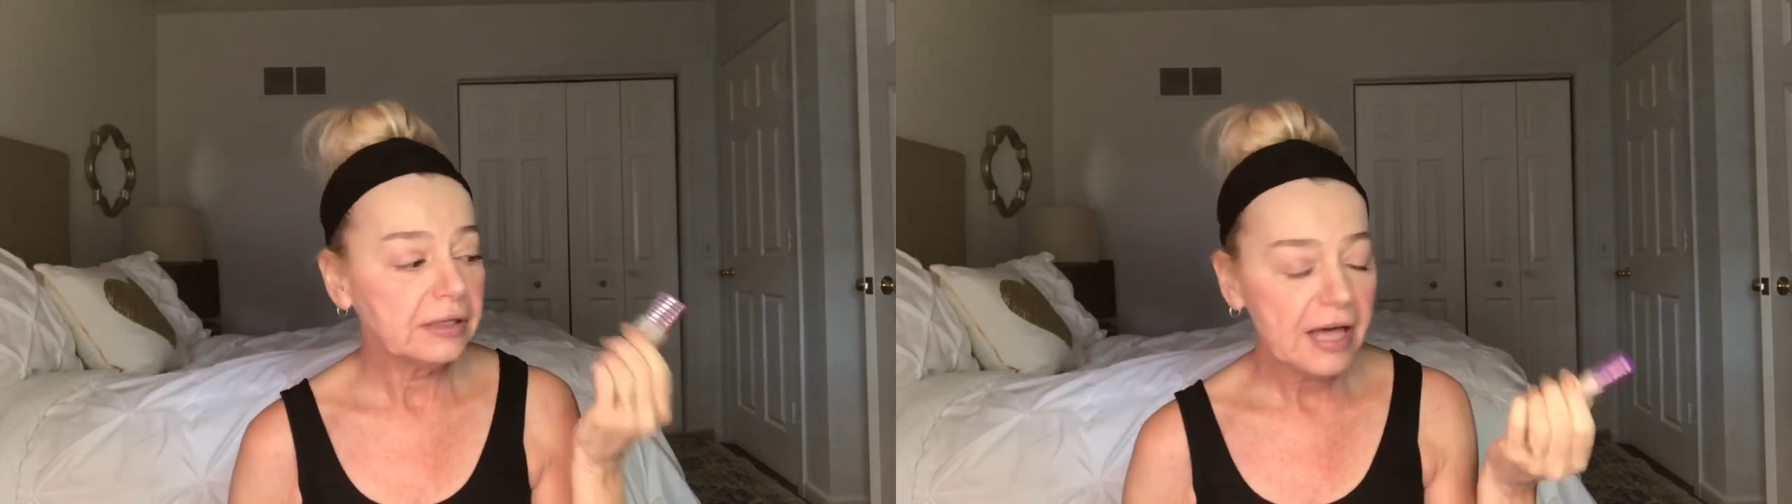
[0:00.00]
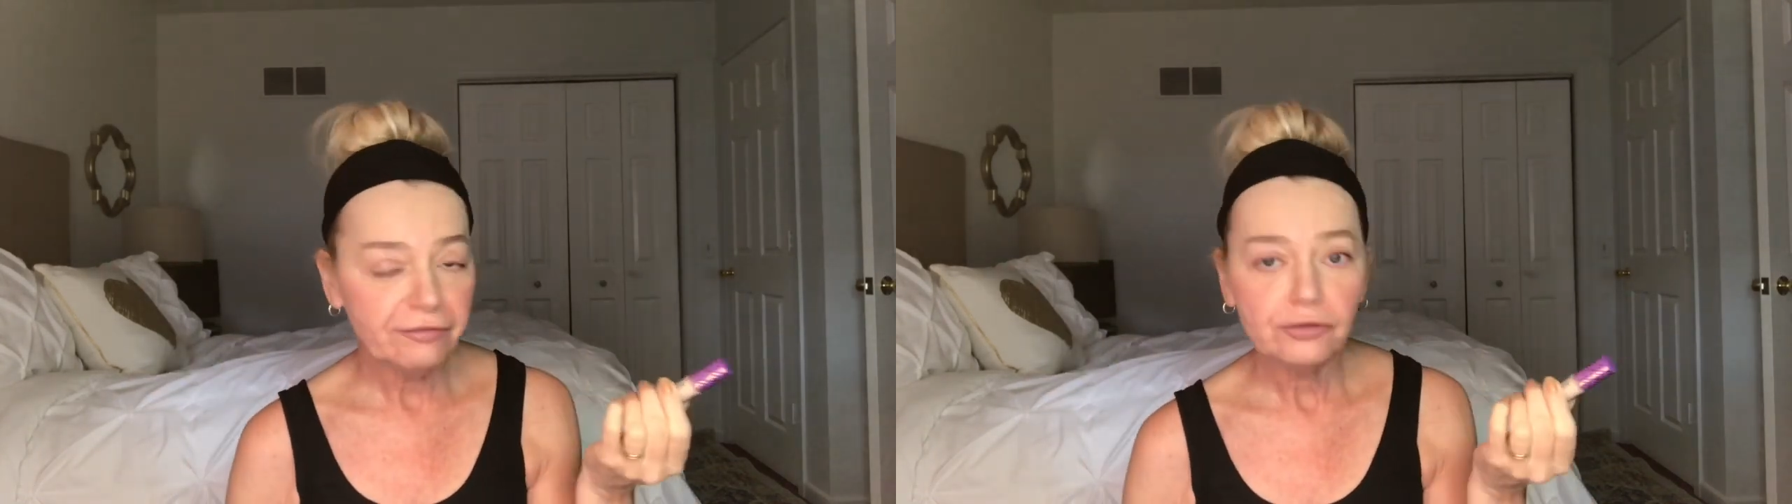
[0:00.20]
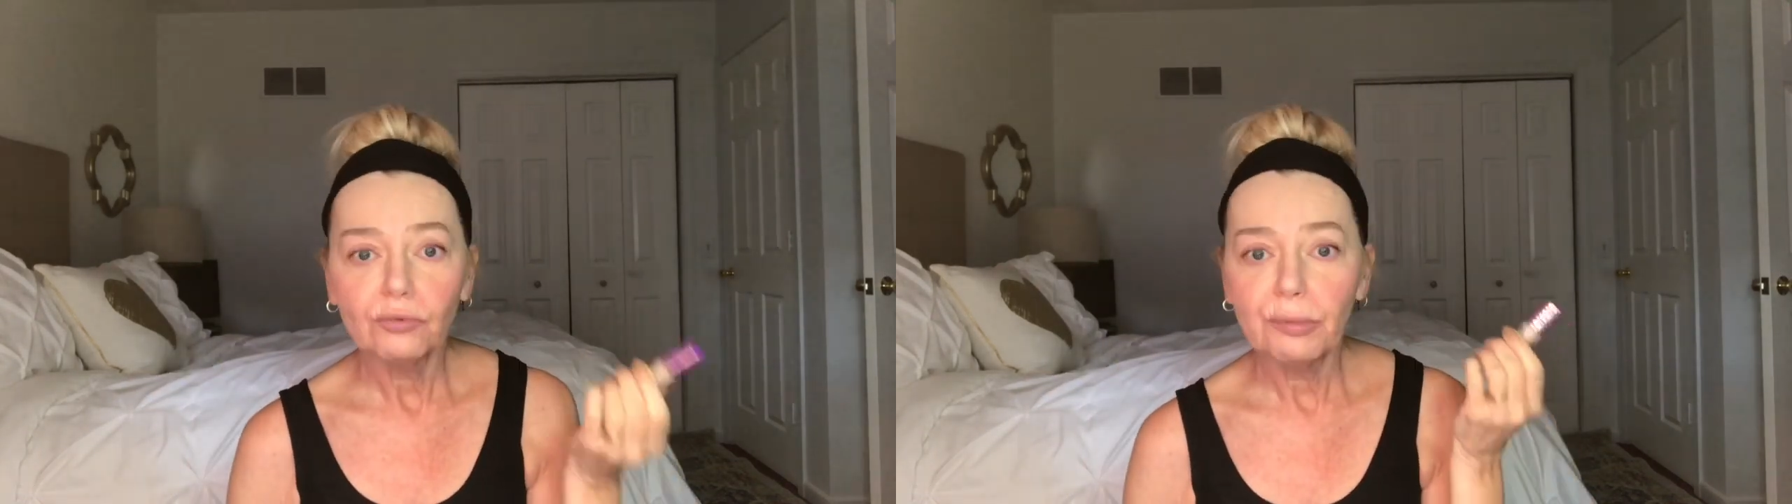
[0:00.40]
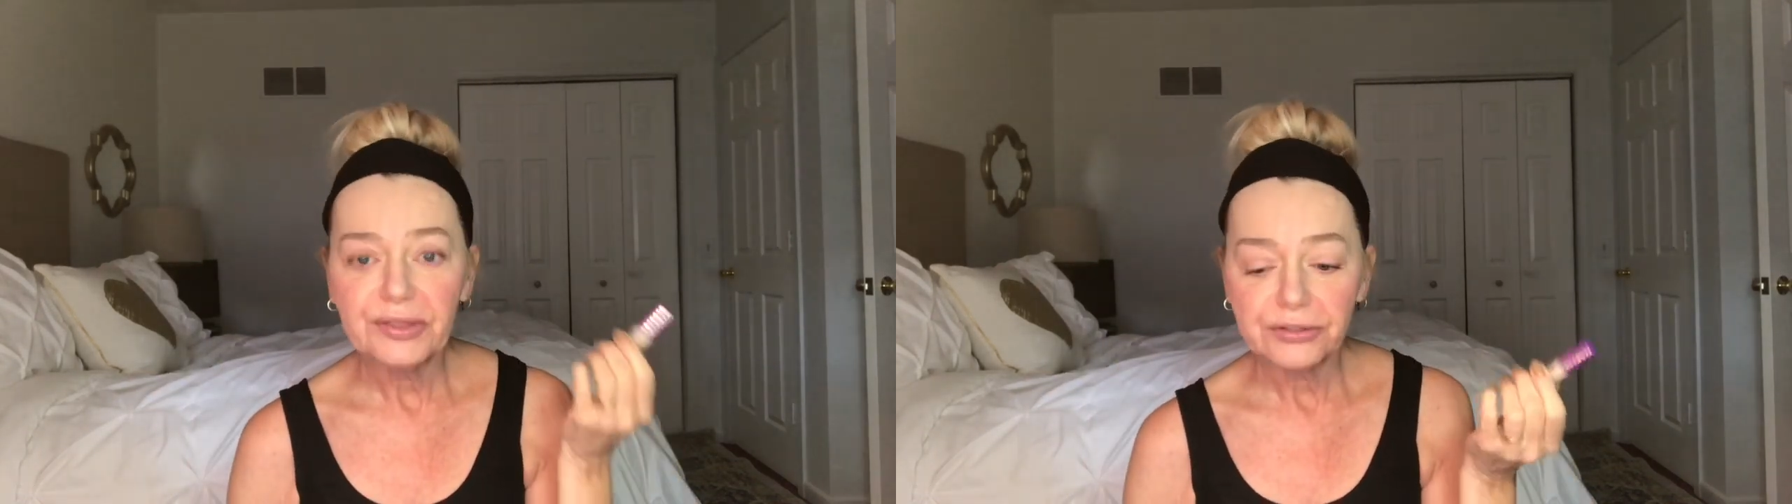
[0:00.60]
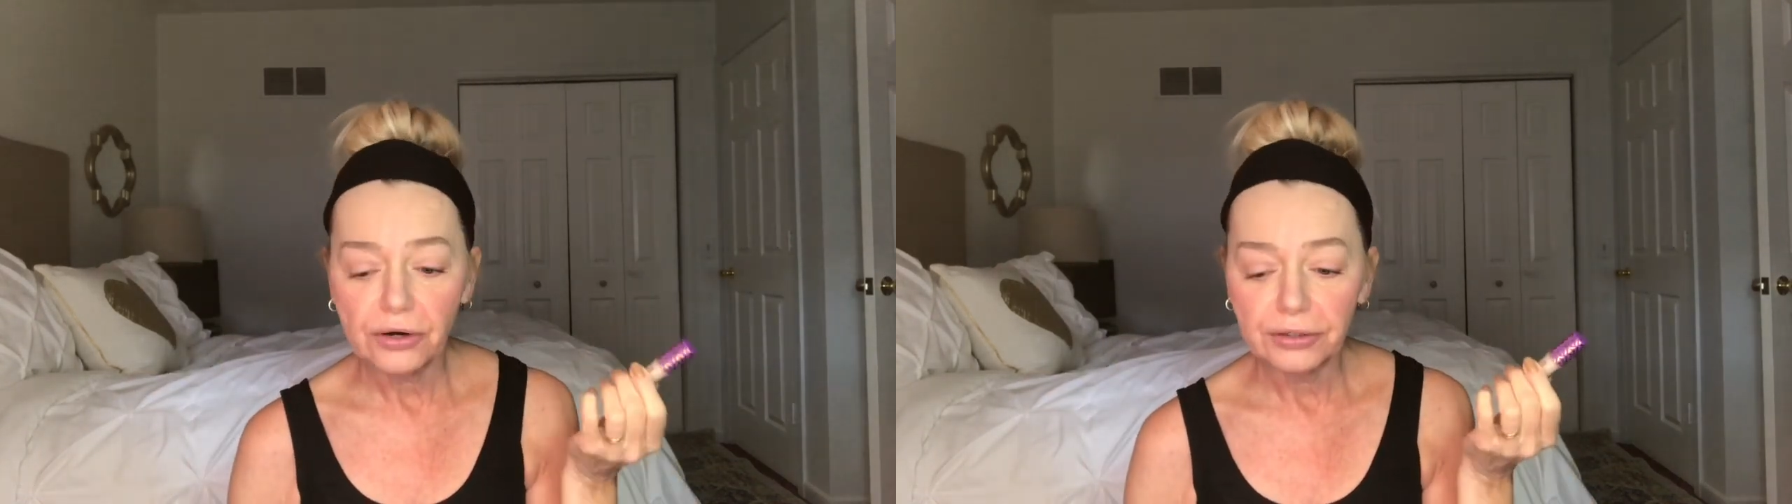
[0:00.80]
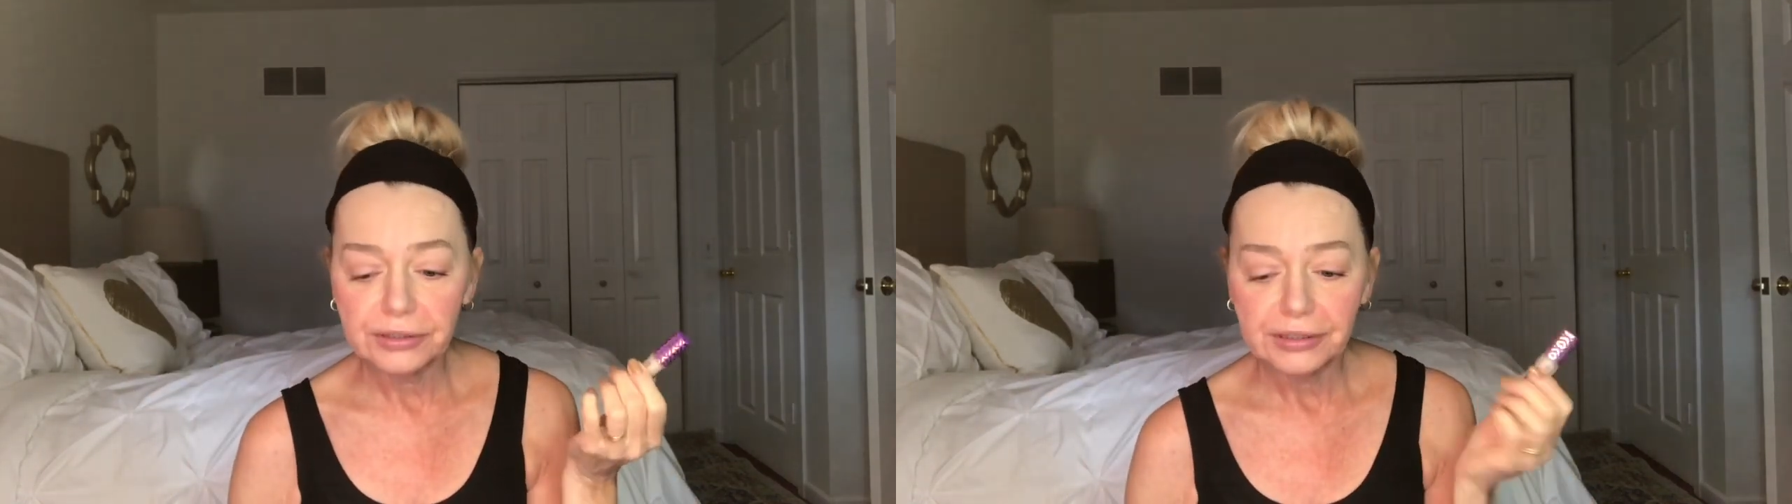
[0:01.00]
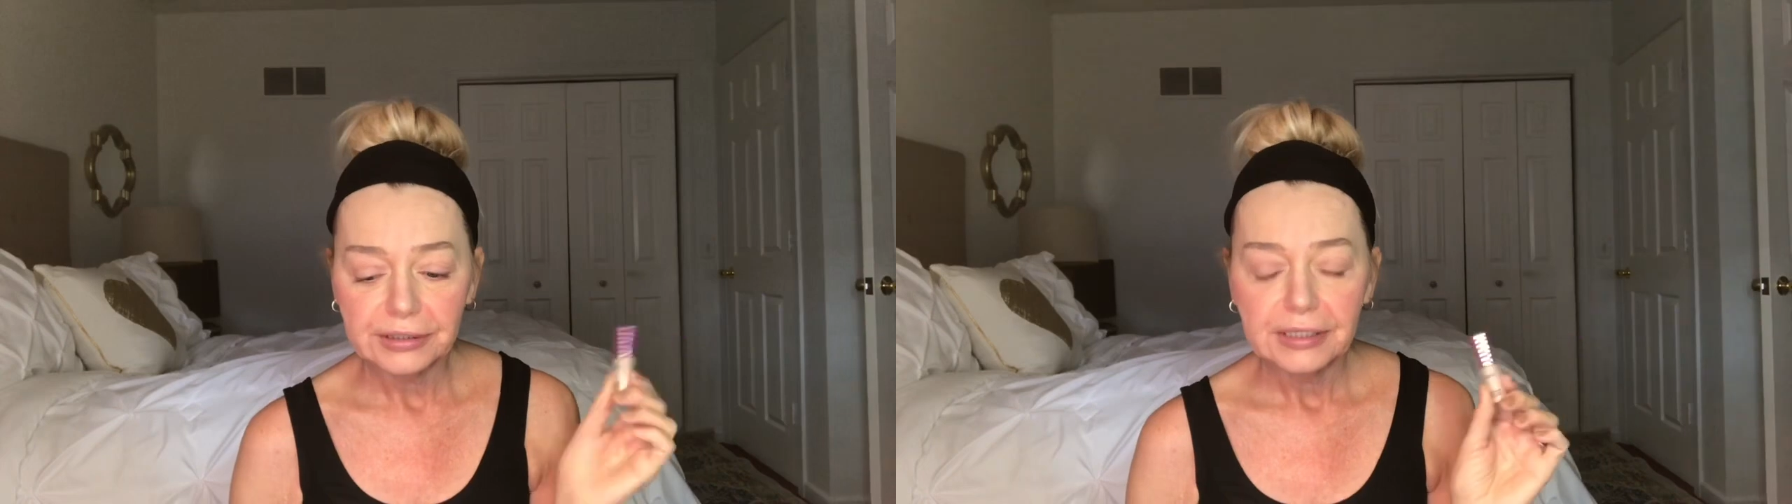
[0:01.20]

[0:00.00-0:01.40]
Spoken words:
left will be the Tarte.